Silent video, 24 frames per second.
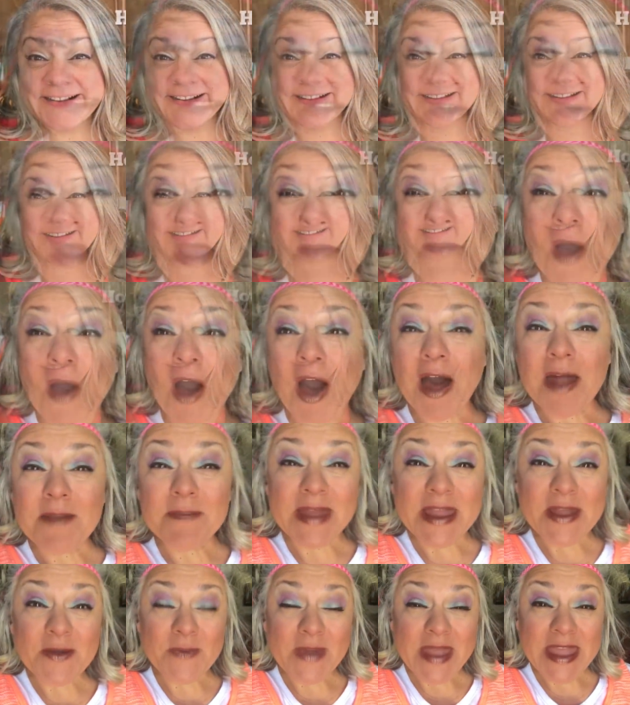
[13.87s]
So I'm on
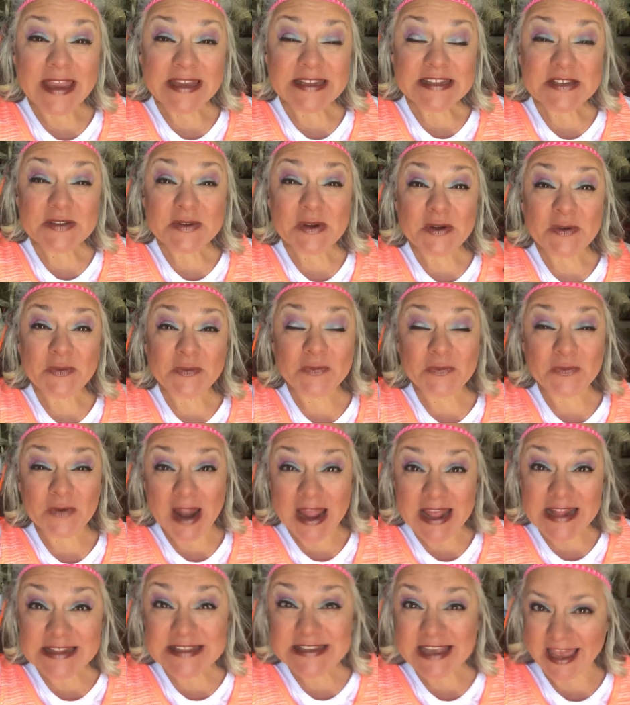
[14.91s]
my way to a
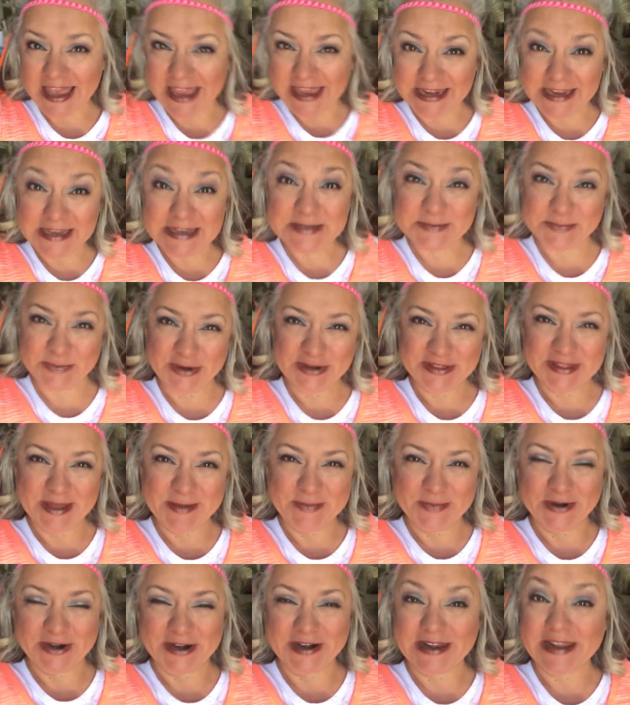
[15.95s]
friend's eighties birthday
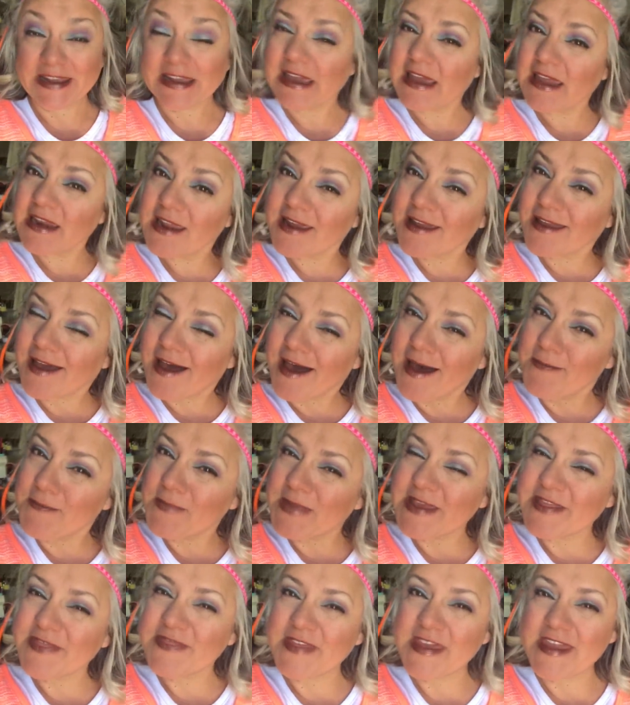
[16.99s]
party and it got
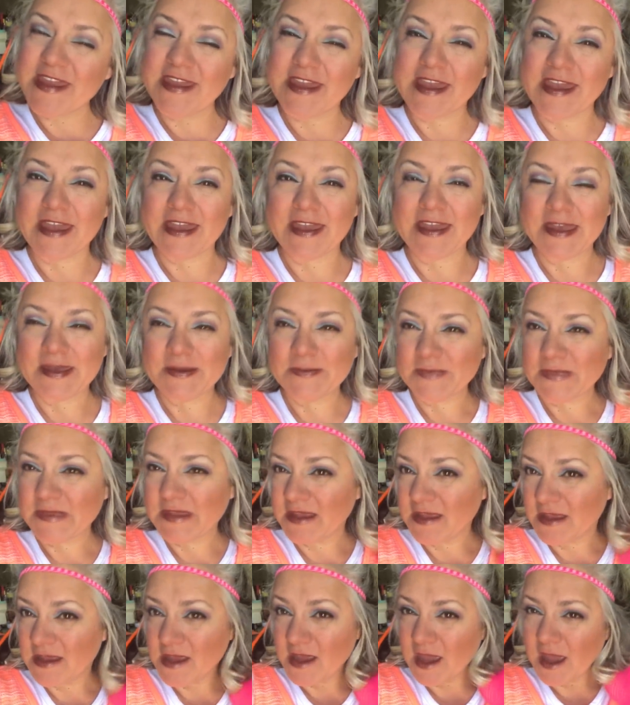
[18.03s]
me thinking,
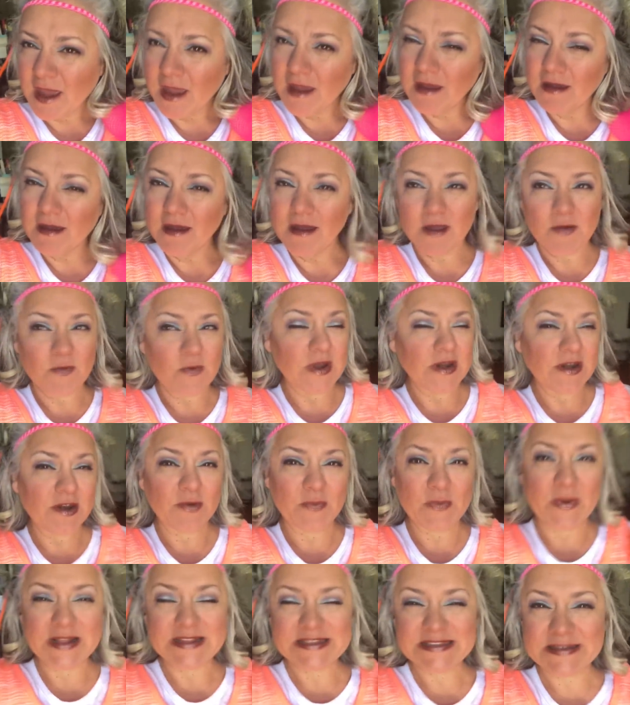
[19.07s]
oh, I wonder
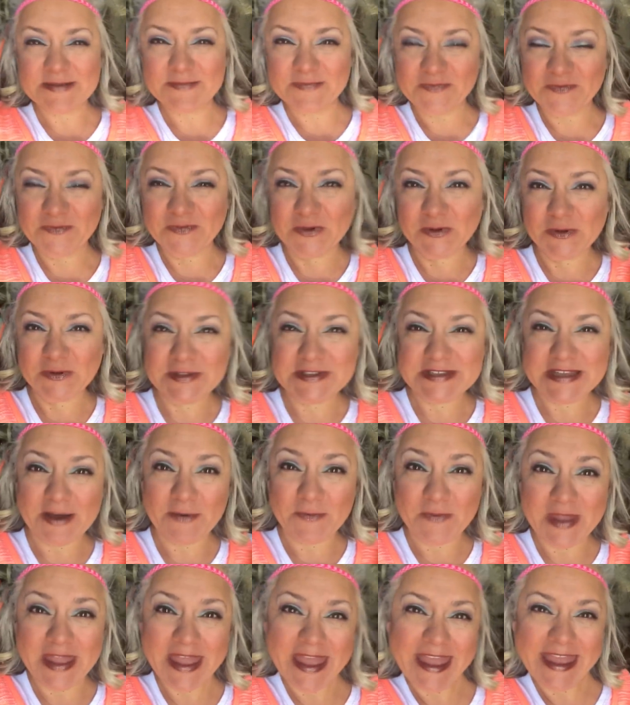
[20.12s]
what some foods
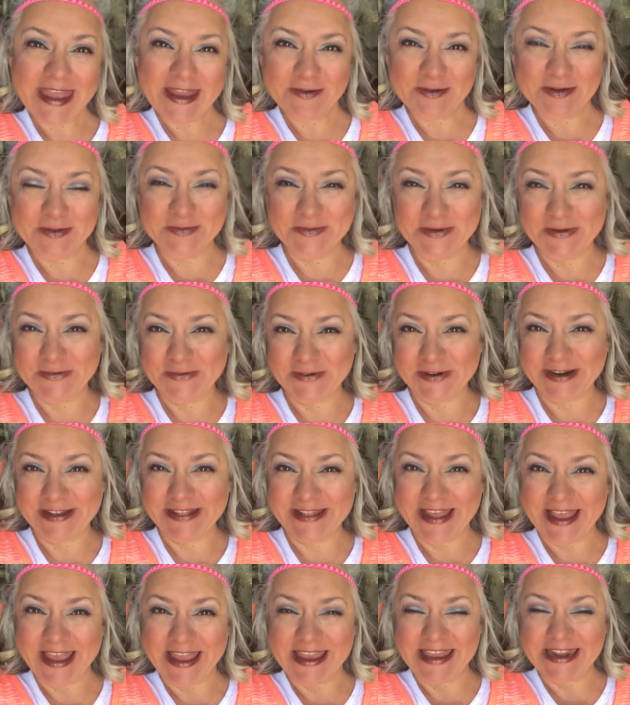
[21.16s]
that we ate when we were in
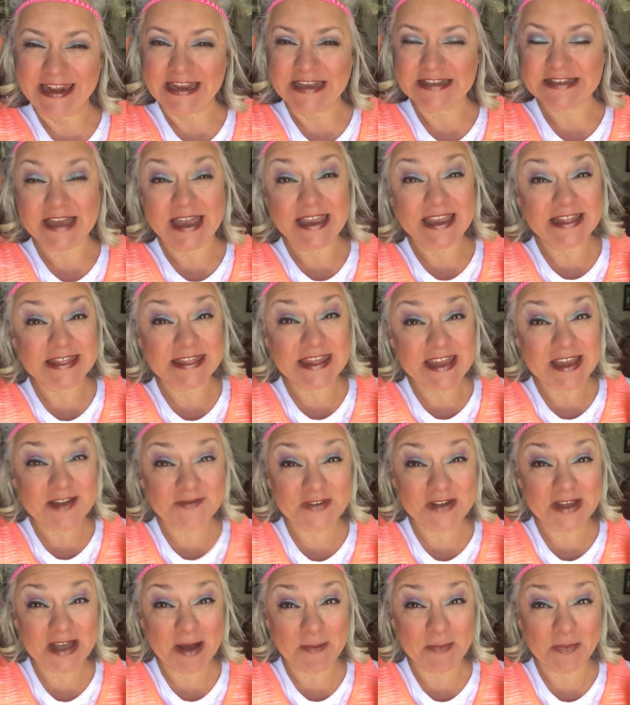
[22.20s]
the eighties. I could think of
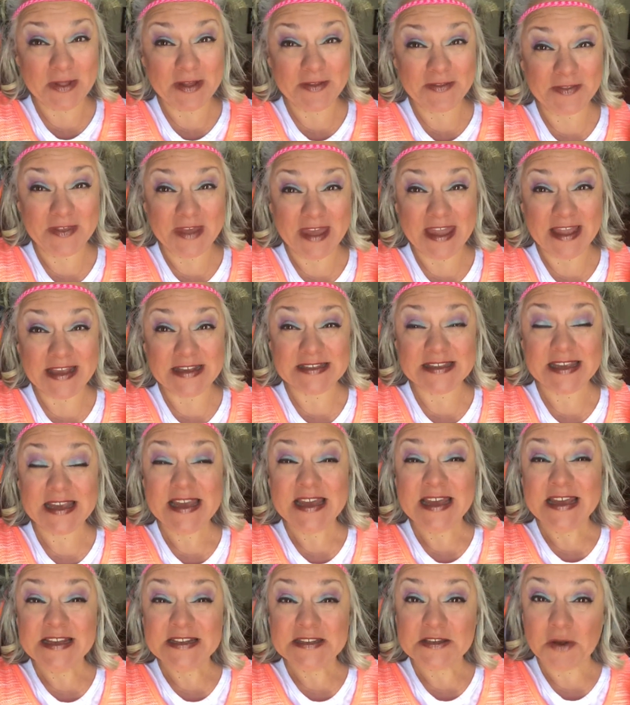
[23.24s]
a couple of things.
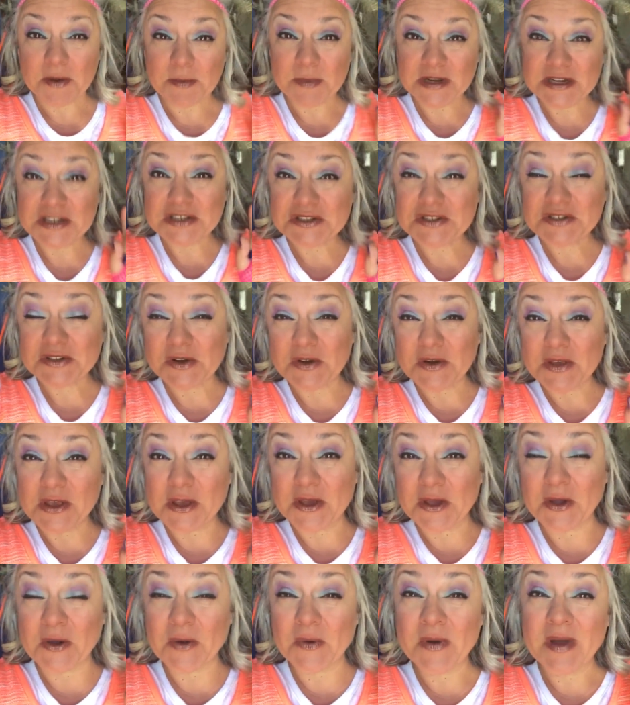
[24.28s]
So I'm gonna show
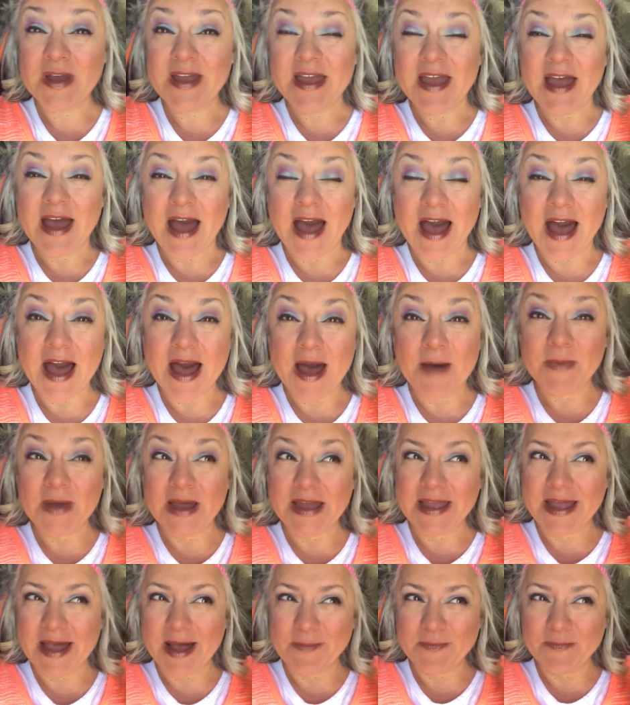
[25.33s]
you um,
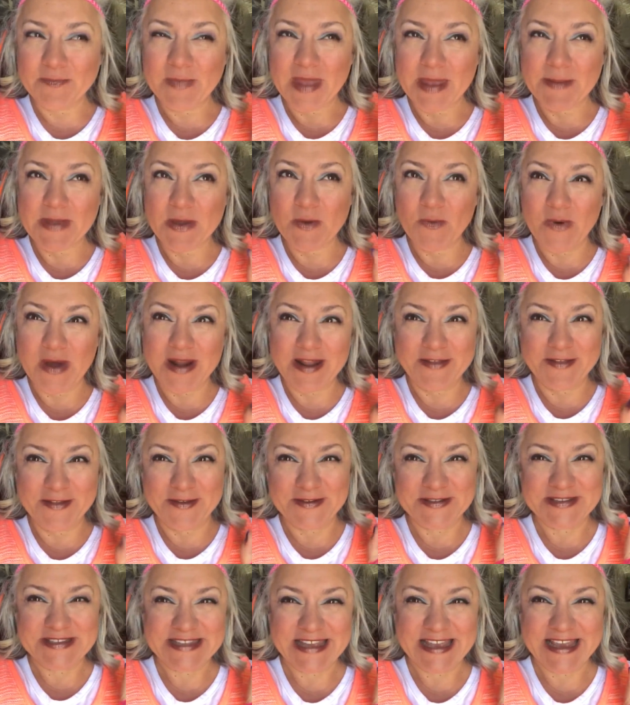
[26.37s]
a couple, maybe one of
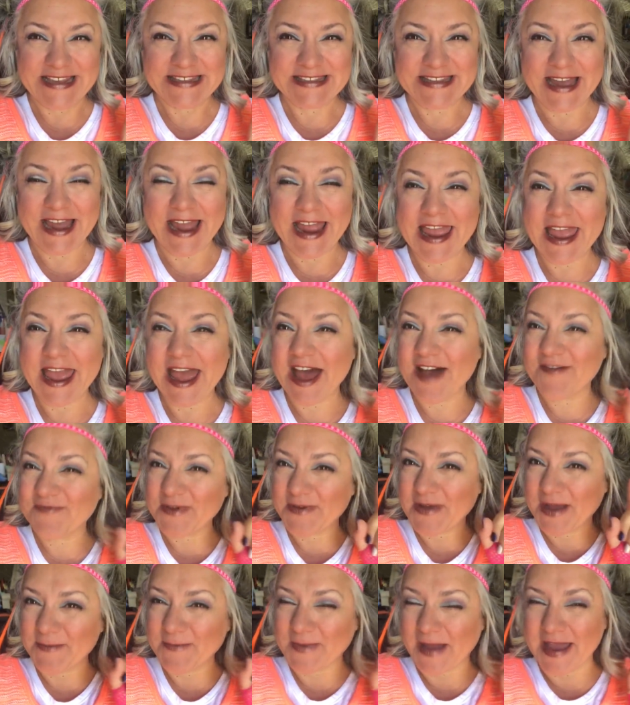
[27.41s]
those things. I
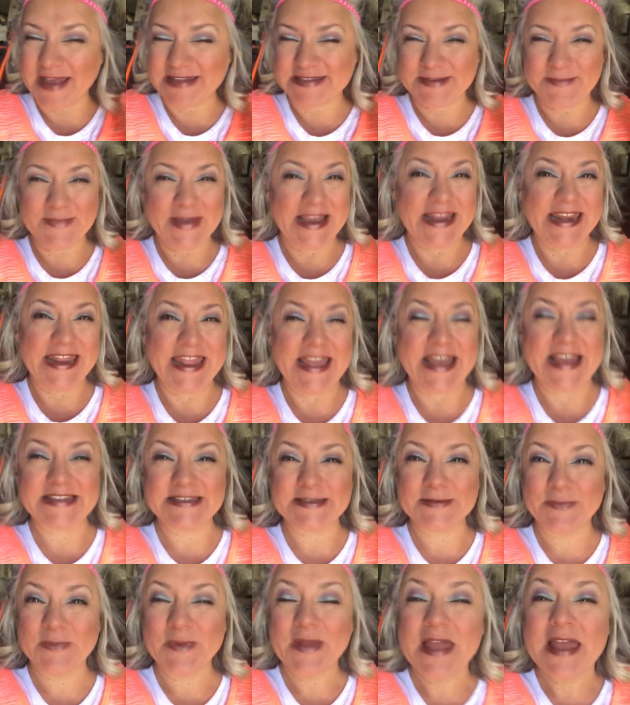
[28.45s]
have uh, some ideas.